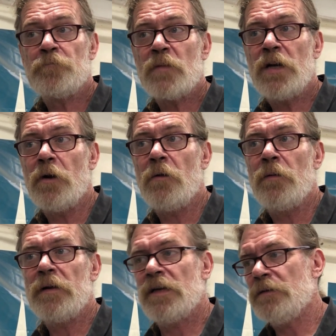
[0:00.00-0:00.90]
You know,
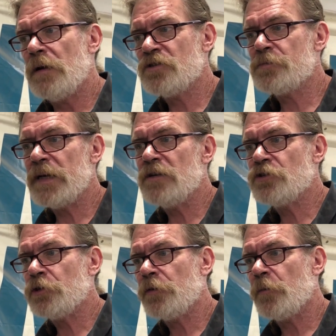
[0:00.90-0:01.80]
just making
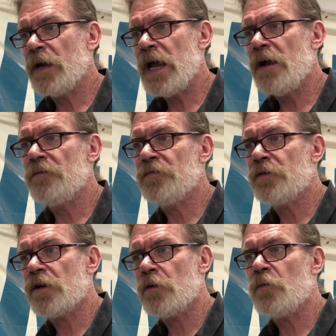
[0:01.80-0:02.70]
sure that we have
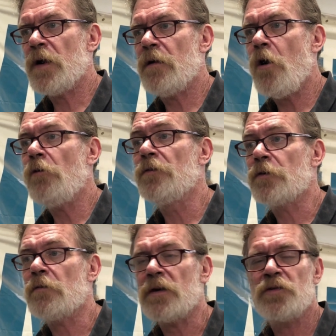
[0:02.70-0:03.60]
all of the
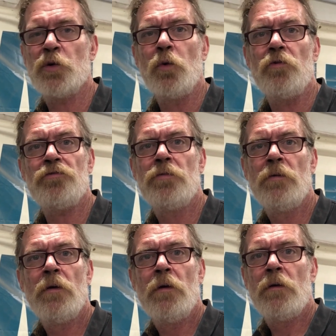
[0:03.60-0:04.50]
correct tools
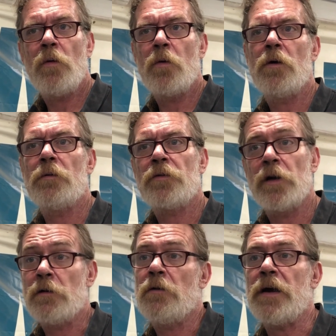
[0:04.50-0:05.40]
or the
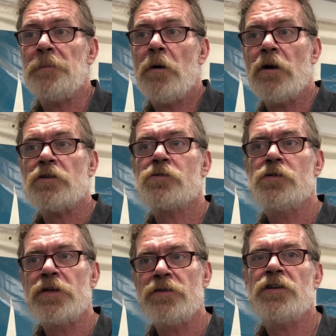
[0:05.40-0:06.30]
correct parts to
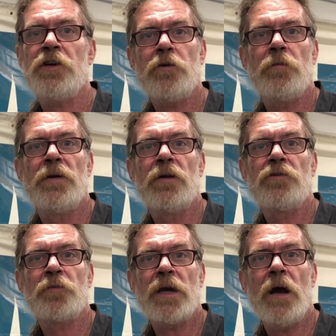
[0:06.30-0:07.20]
continue to build
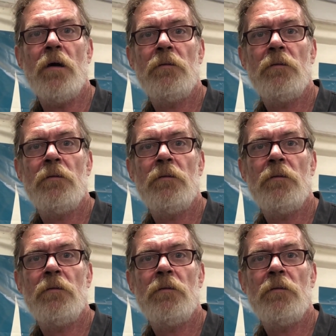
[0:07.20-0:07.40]
as we go.